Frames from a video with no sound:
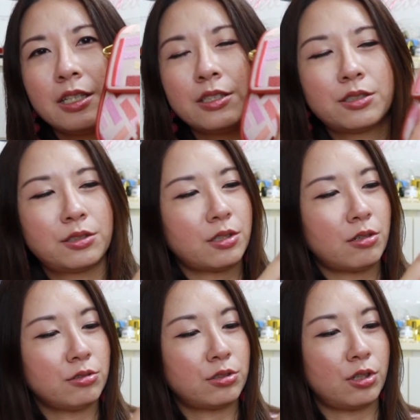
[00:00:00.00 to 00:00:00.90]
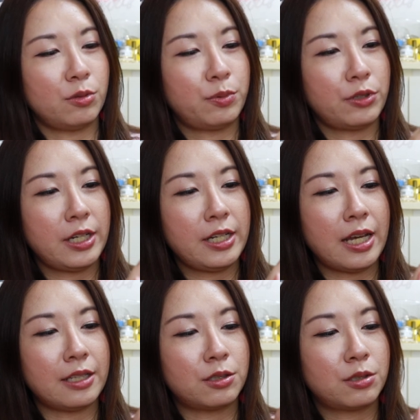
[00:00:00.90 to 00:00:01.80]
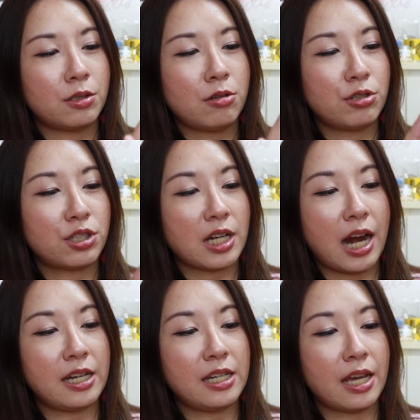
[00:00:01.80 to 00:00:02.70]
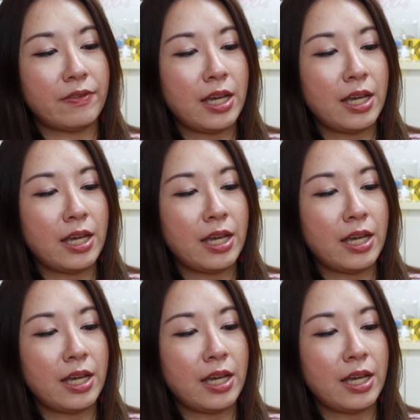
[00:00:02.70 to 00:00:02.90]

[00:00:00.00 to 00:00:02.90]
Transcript: so so pretty and so shiny I've